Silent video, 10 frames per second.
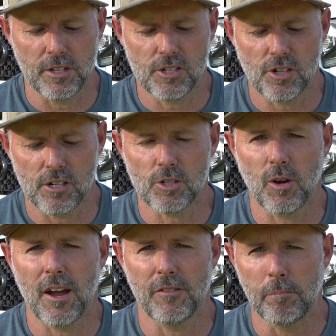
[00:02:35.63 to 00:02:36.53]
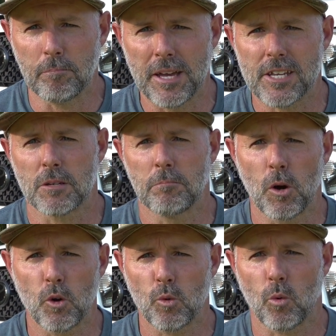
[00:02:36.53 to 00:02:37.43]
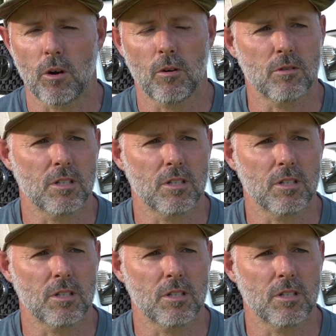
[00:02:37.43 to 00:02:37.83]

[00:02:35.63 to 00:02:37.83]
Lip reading: this year so I have the best of both worlds.